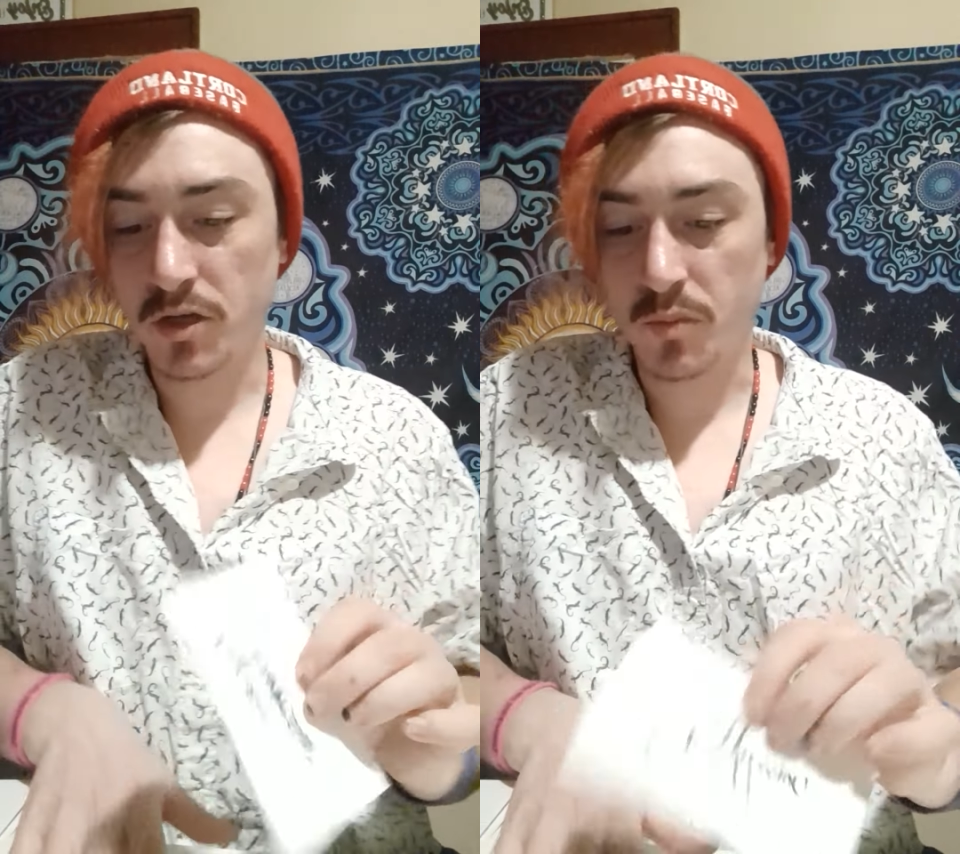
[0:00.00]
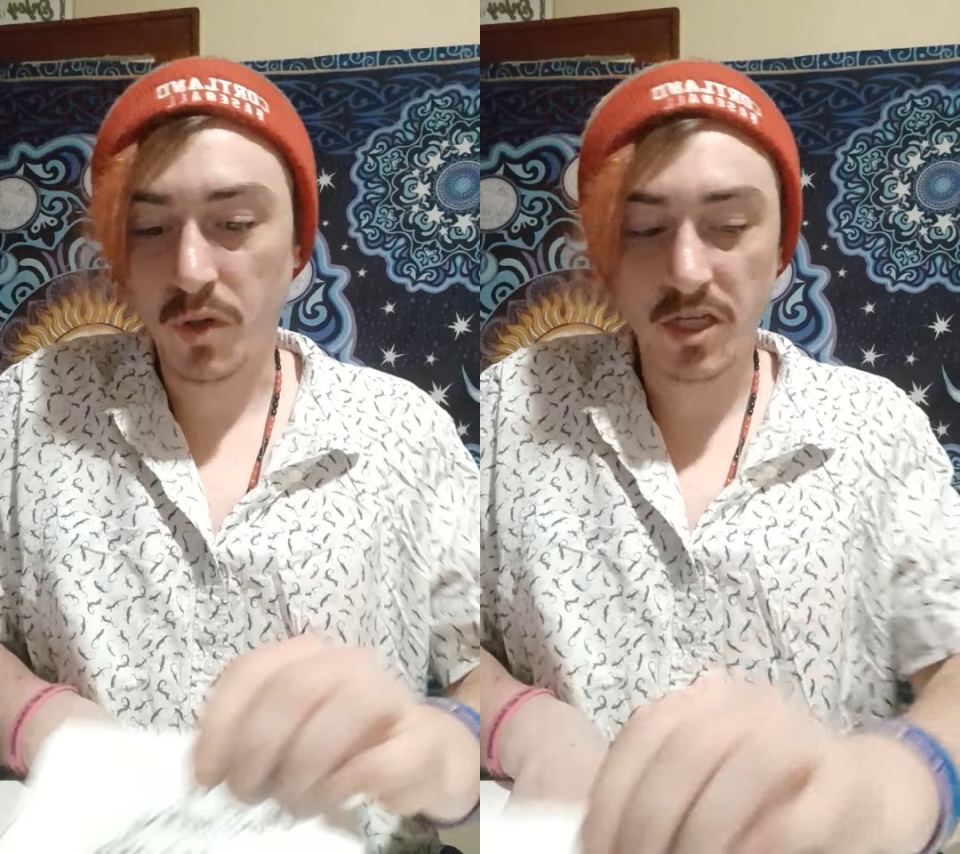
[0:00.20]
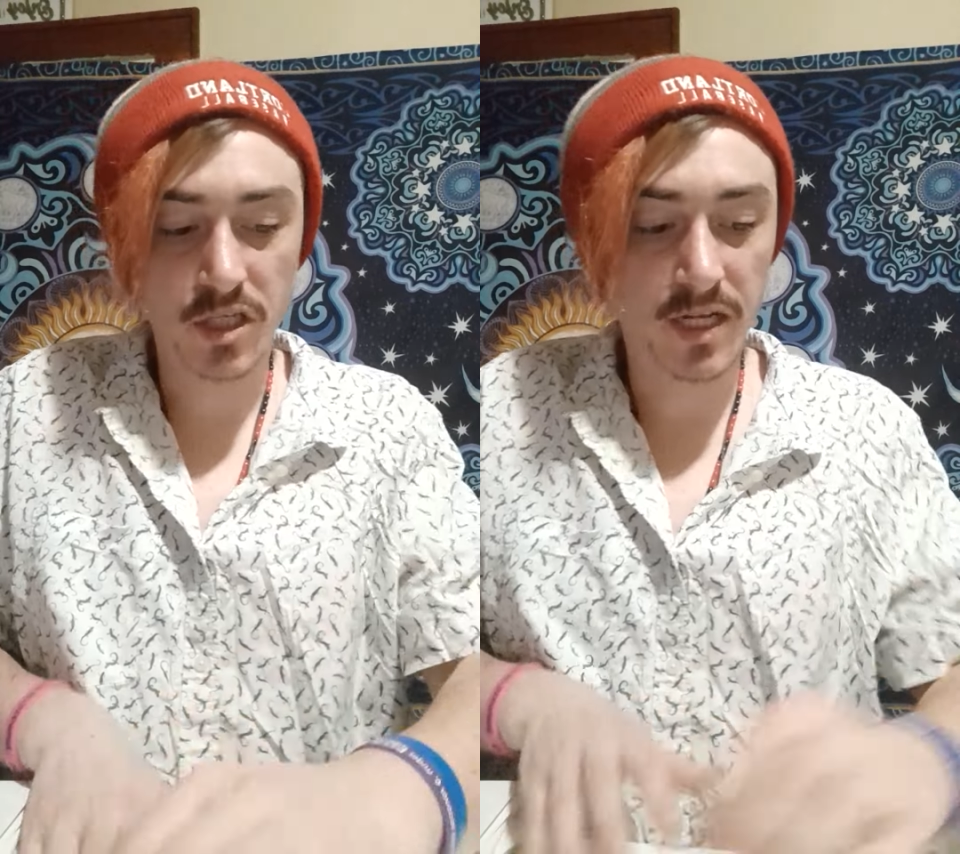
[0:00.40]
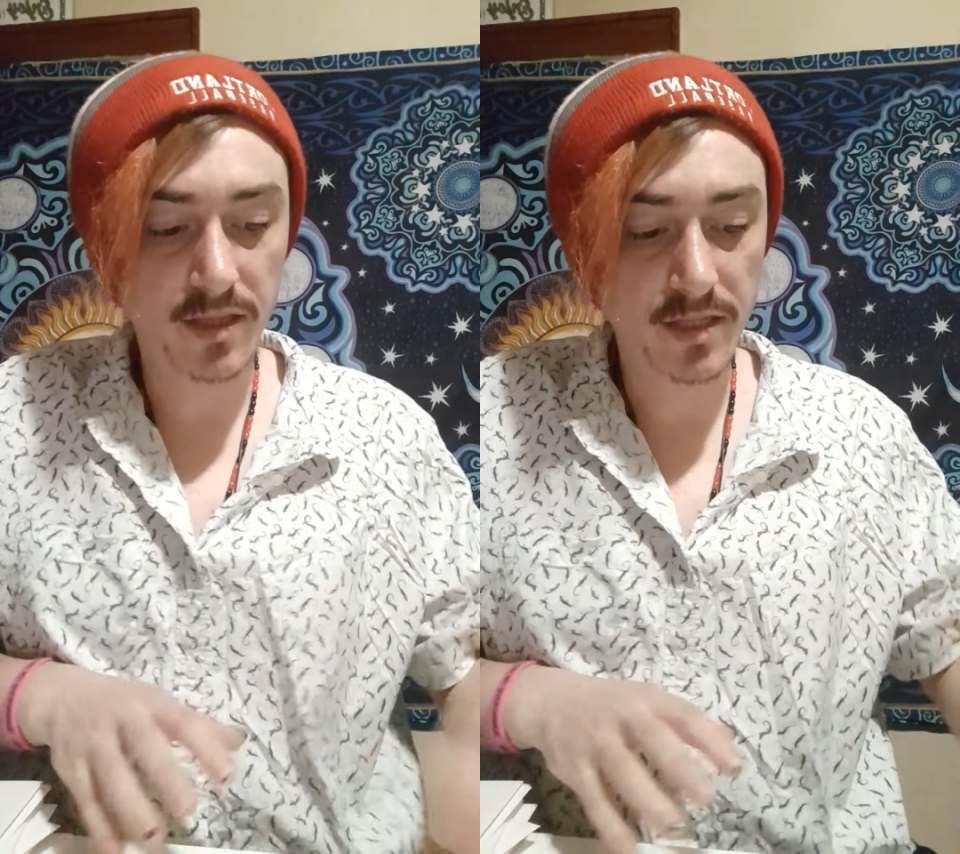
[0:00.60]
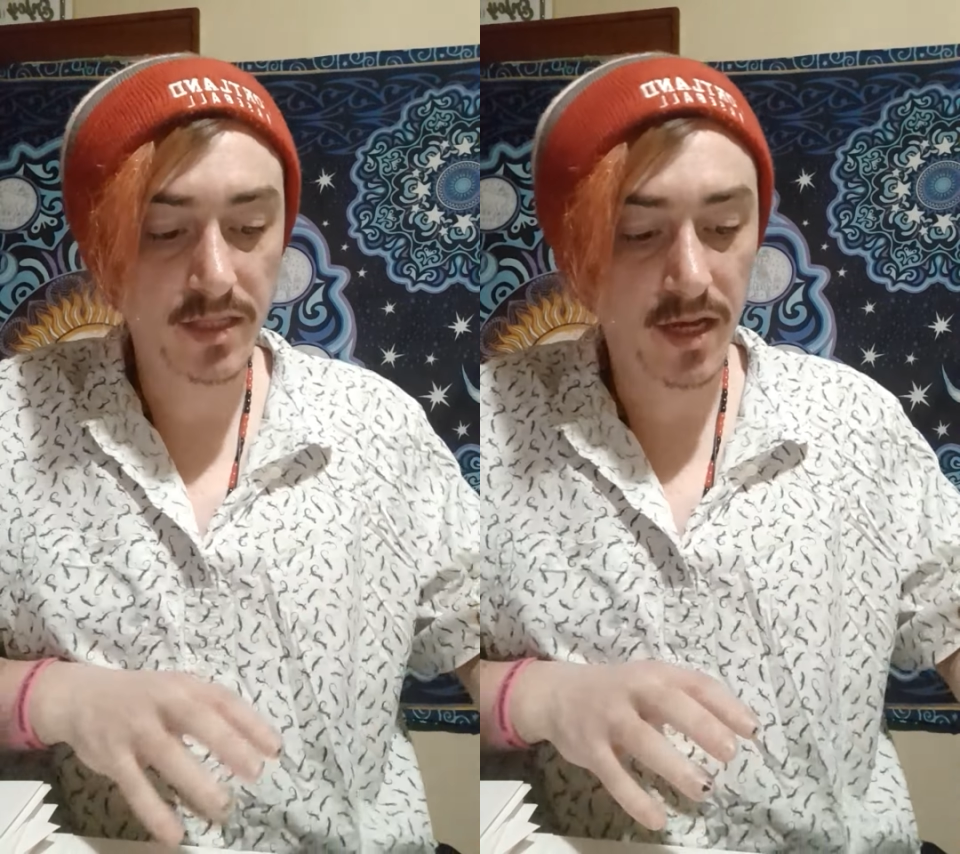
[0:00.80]
or depression
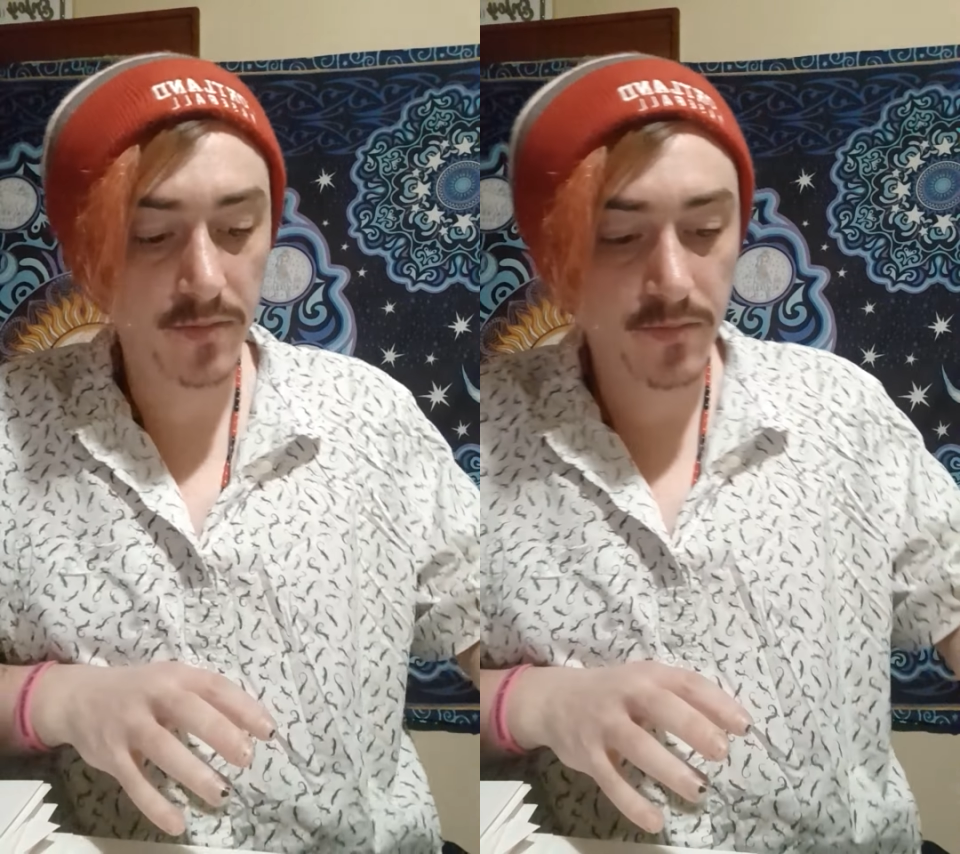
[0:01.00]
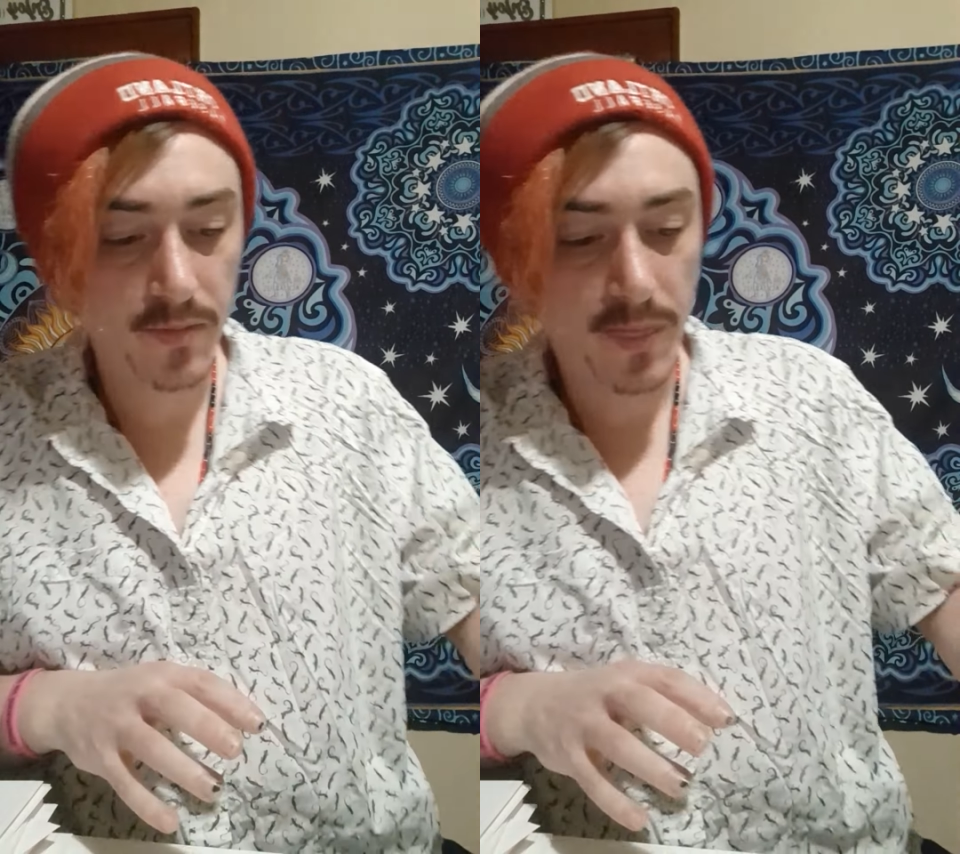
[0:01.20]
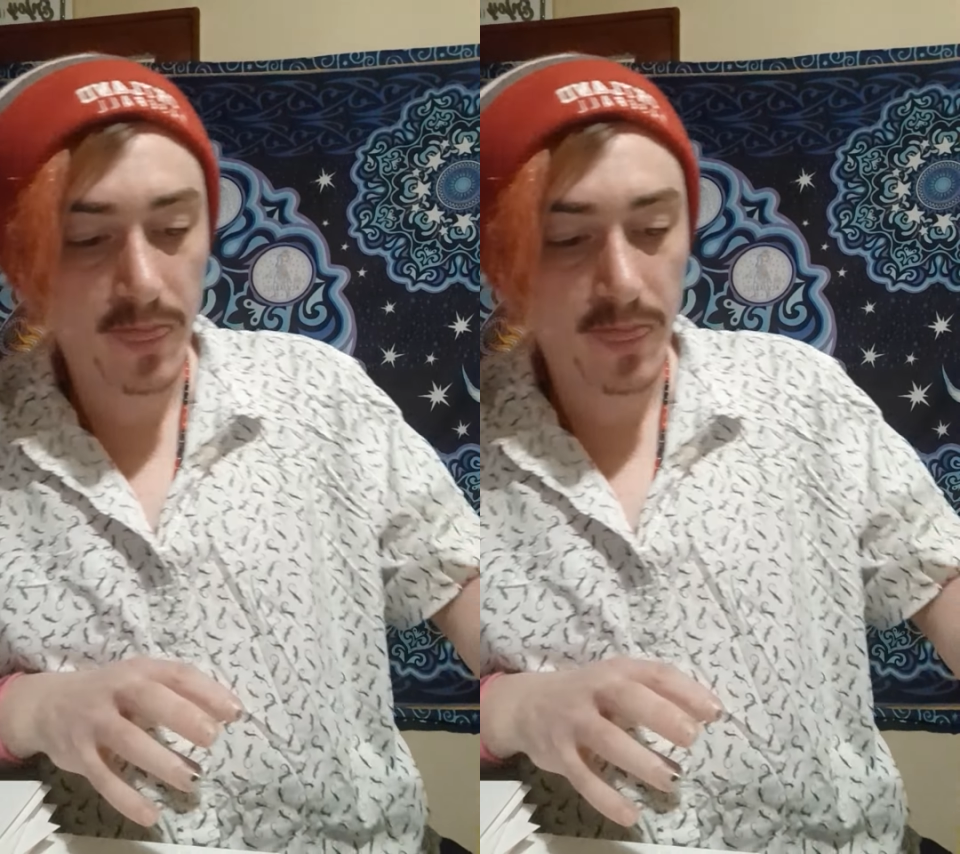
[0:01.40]
at this time.